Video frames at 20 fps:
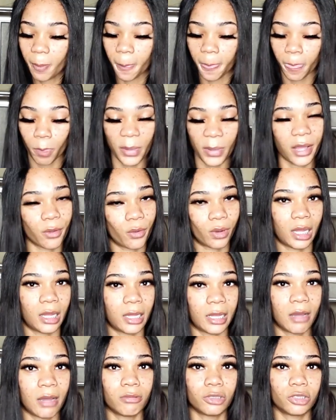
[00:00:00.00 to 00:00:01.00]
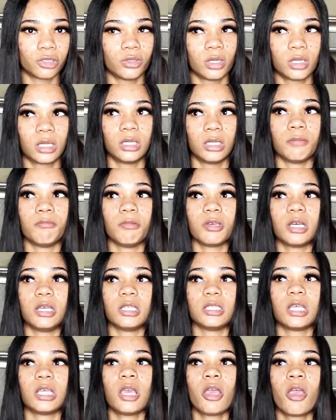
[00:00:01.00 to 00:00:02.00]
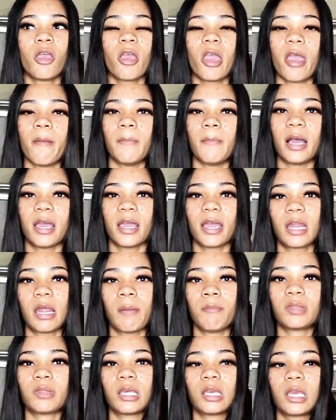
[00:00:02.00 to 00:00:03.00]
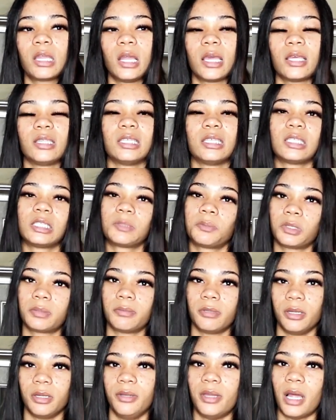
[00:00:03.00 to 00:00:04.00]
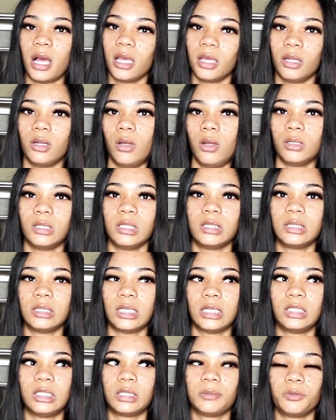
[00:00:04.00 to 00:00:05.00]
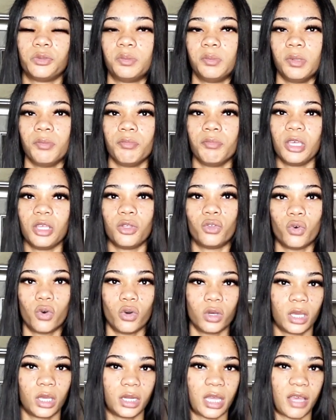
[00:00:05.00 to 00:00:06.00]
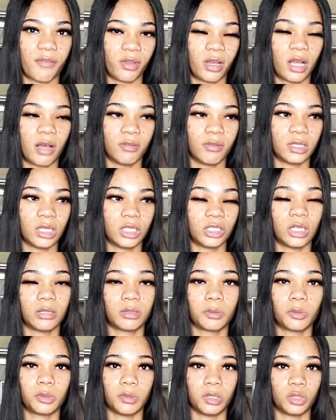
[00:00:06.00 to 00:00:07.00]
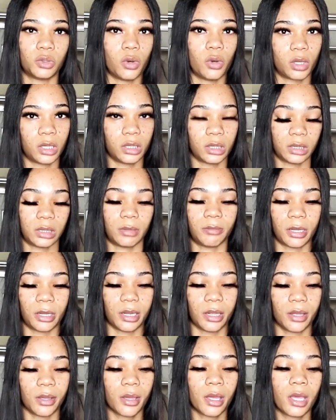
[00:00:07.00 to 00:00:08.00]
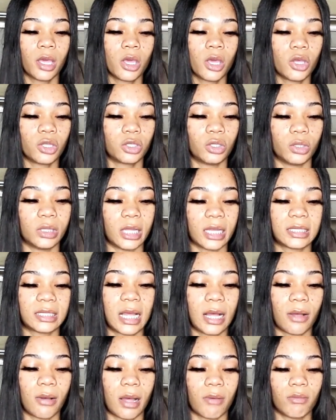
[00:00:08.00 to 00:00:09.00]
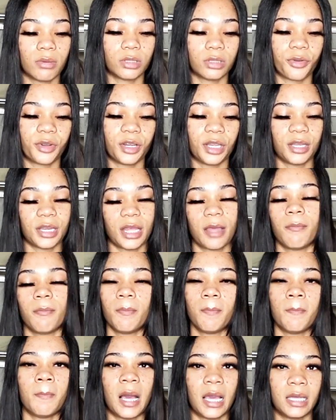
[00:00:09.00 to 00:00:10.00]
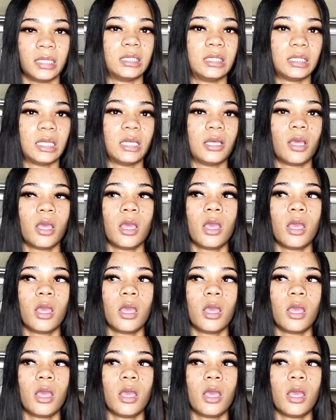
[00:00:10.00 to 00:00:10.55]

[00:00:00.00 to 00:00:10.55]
I'm not gonna lie, I was struggling, because in my head I'm thinking like, this is supposed to be a dialogue. This is not just supposed to be me talking, having a conversation. I'm supposed to be talking to somebody. So that's how I was already in that mindset.